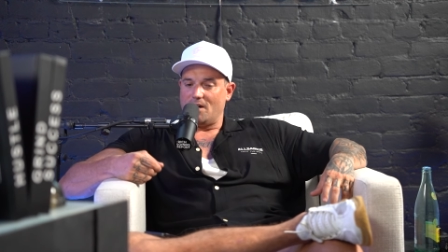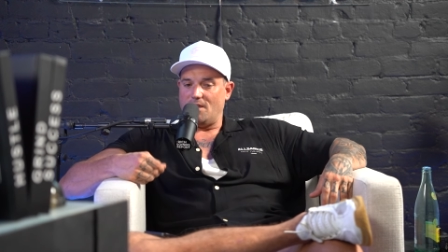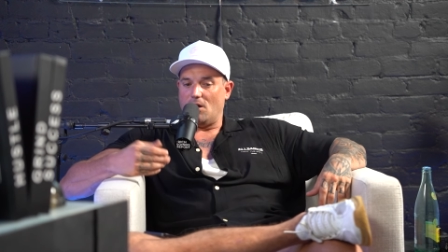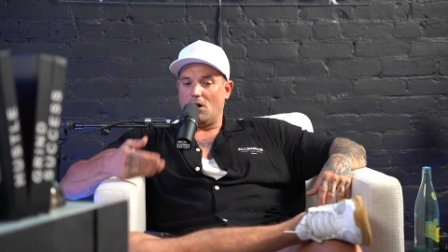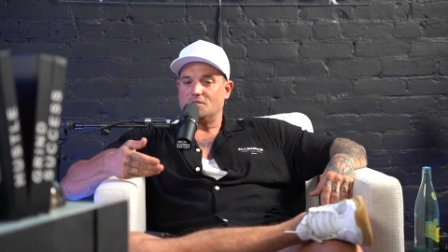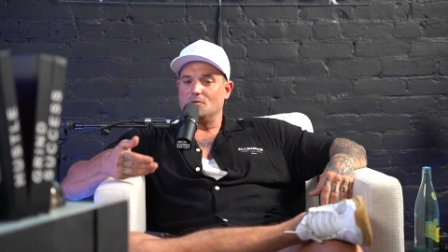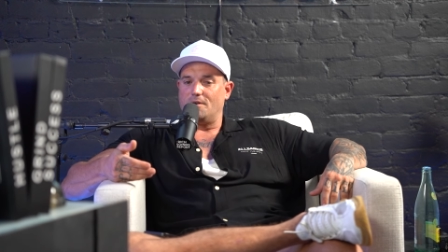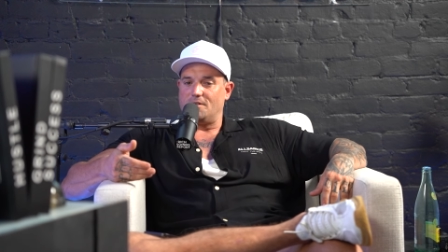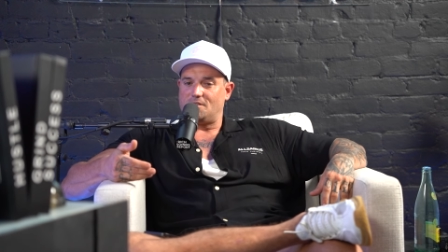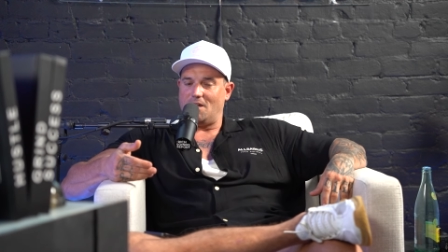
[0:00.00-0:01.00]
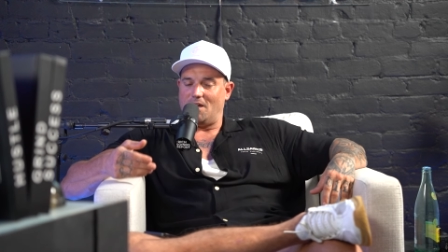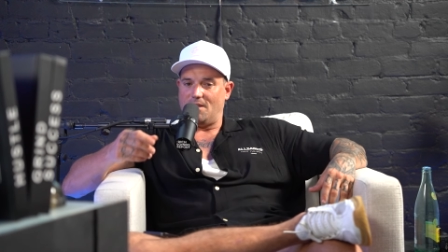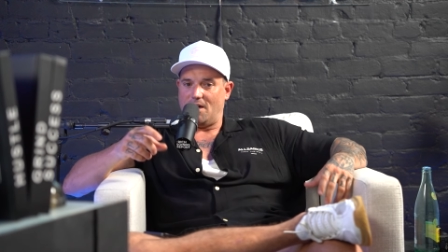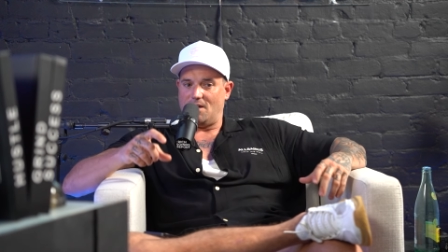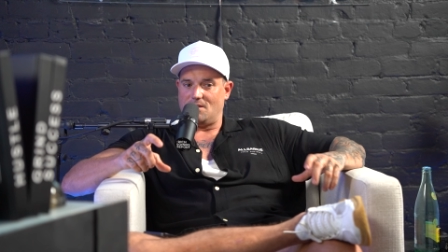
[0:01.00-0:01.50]
And then also
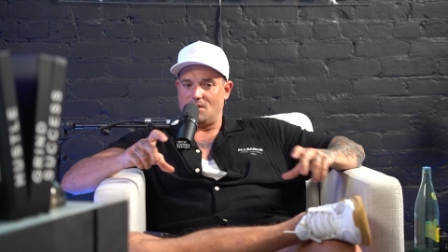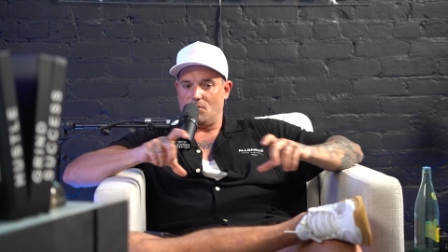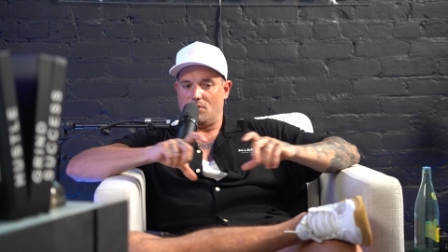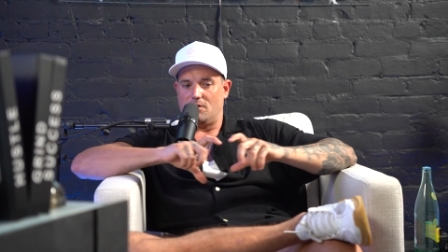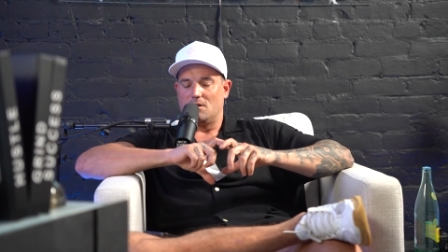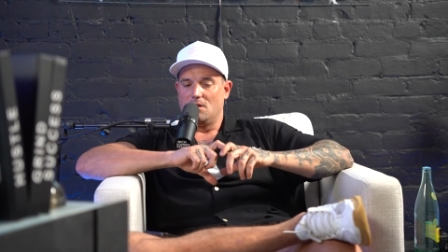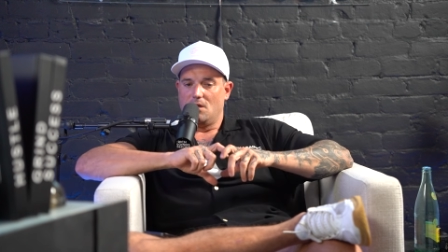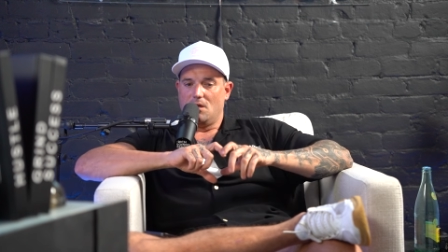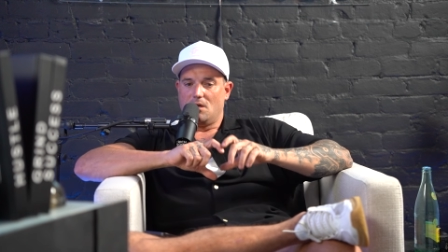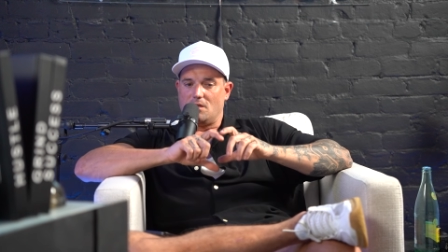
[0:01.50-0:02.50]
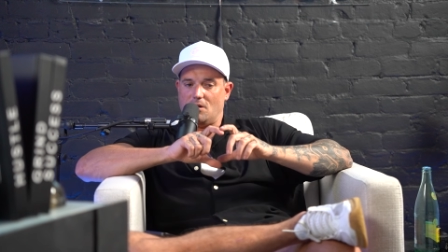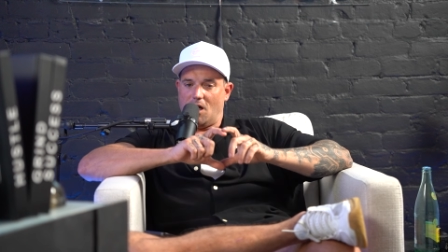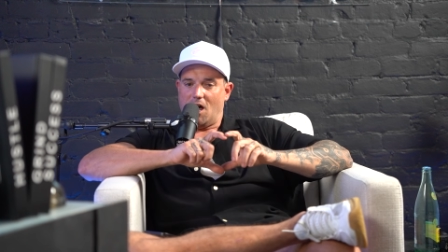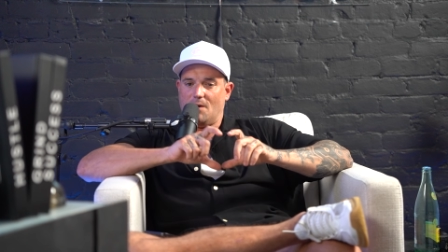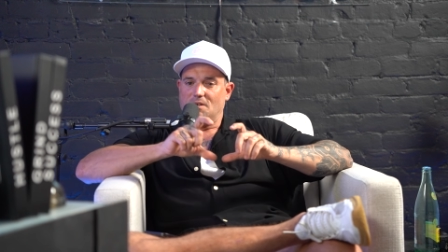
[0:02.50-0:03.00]
understand that your
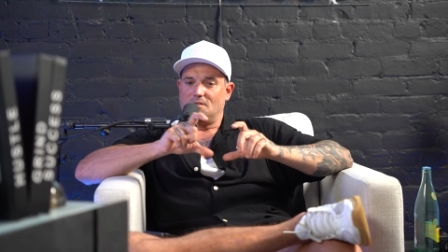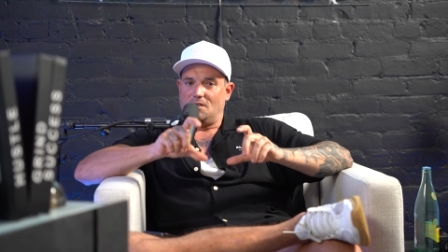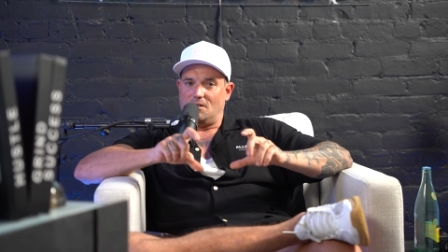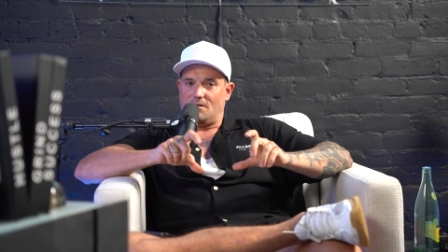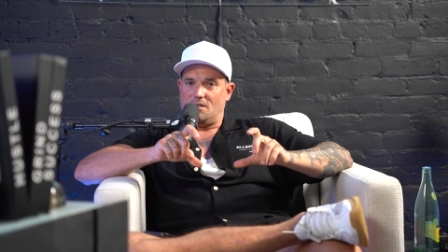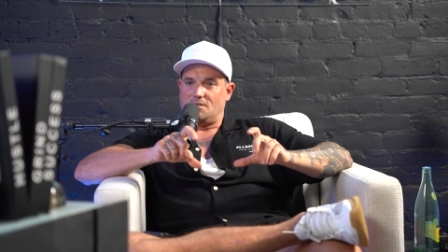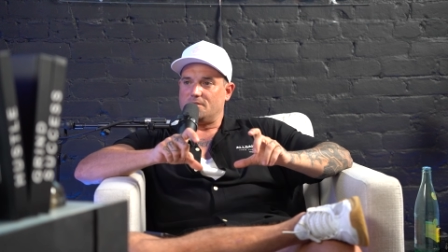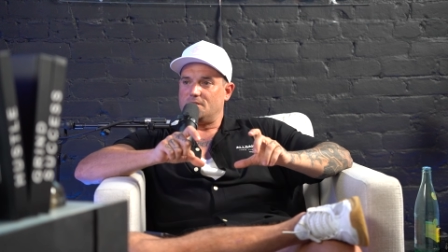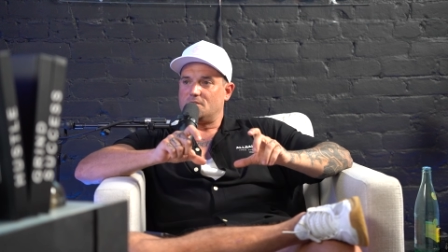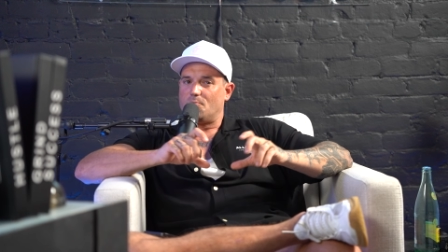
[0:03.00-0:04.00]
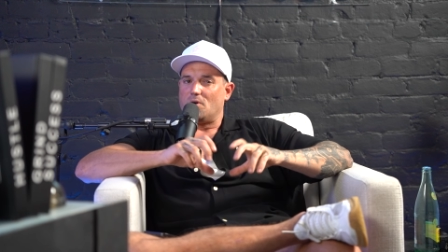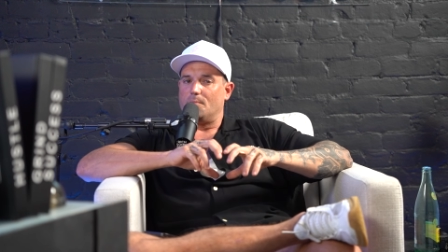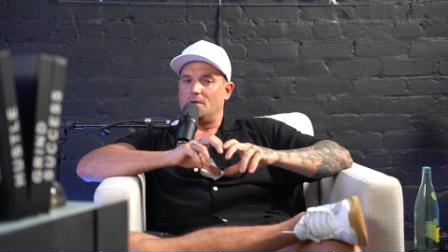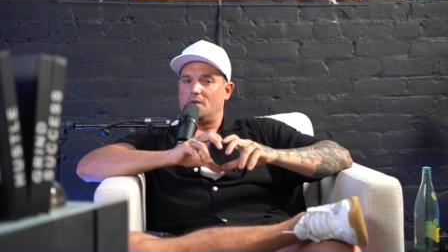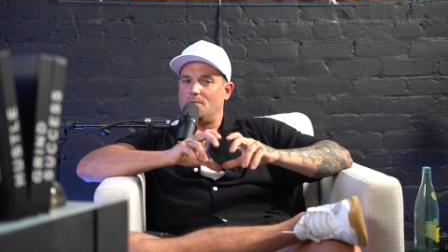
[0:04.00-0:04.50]
hobbies and your interests are
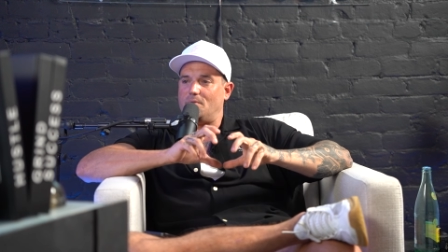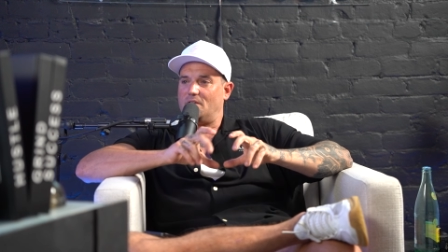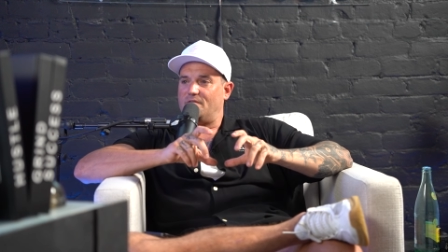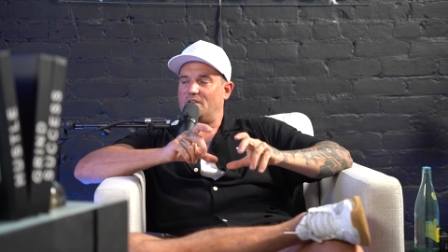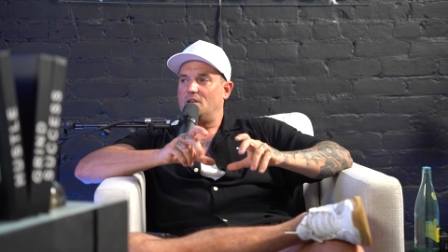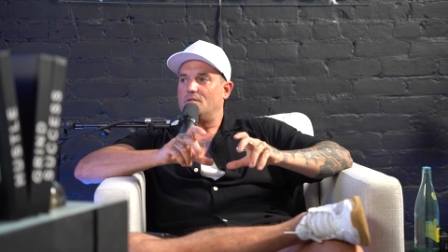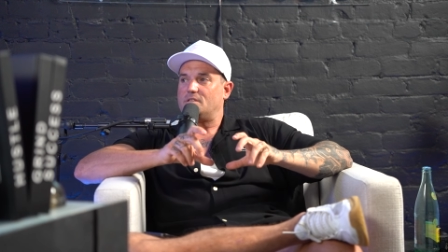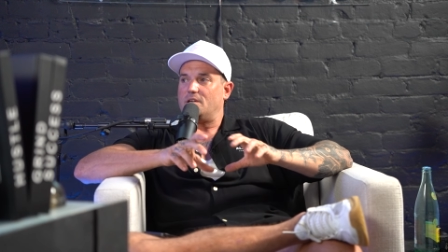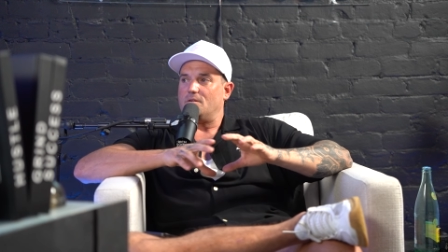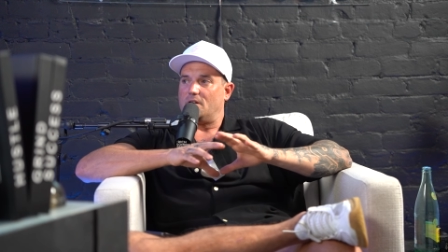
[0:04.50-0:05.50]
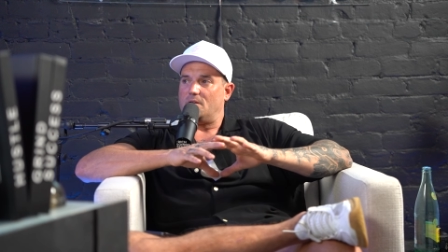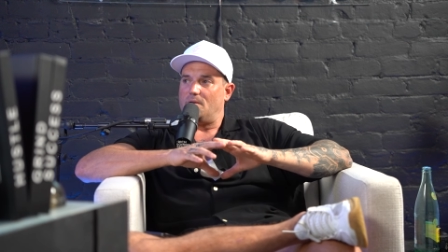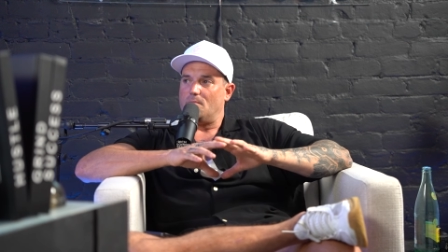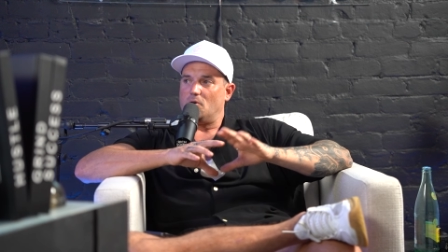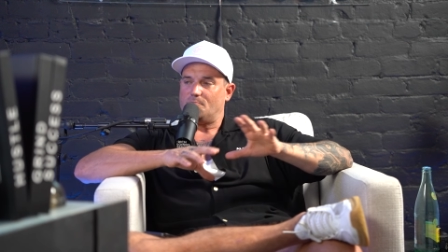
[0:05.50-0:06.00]
probably going to be the videos that you're going to
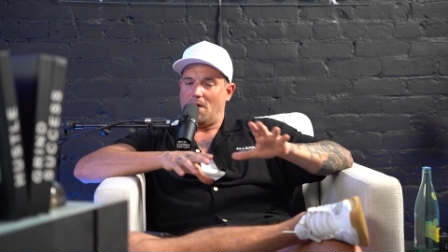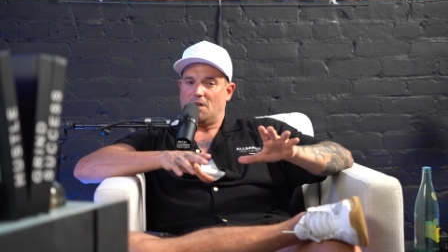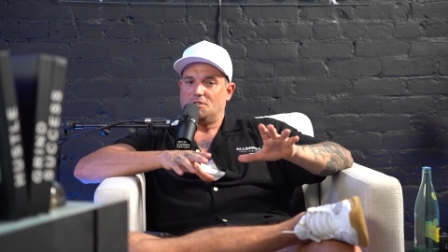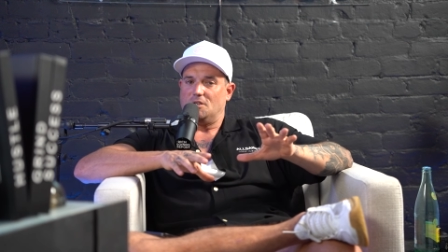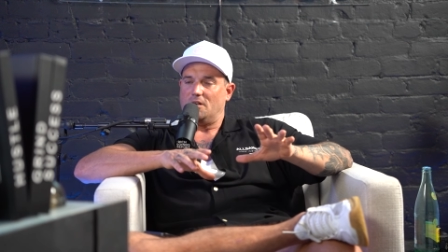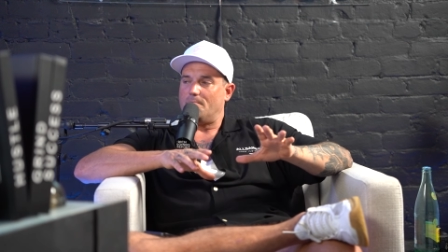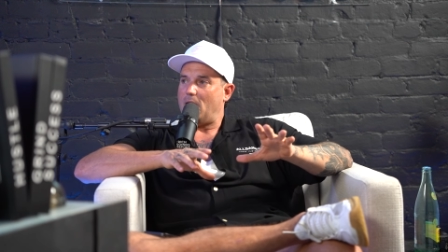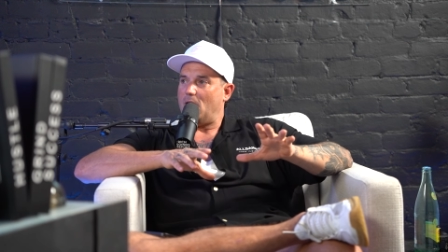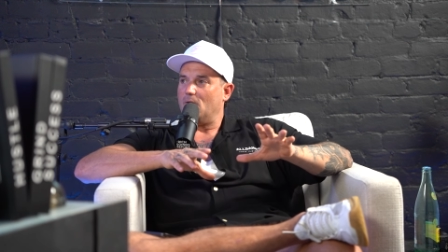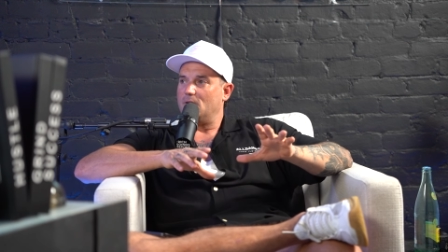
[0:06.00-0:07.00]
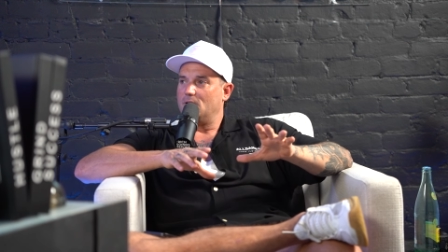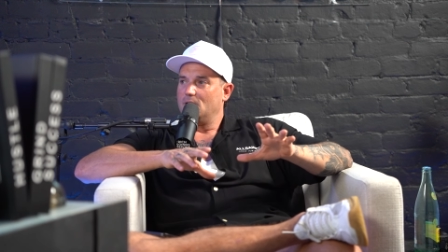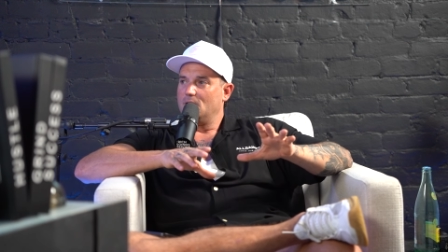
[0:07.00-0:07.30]
be most passionate about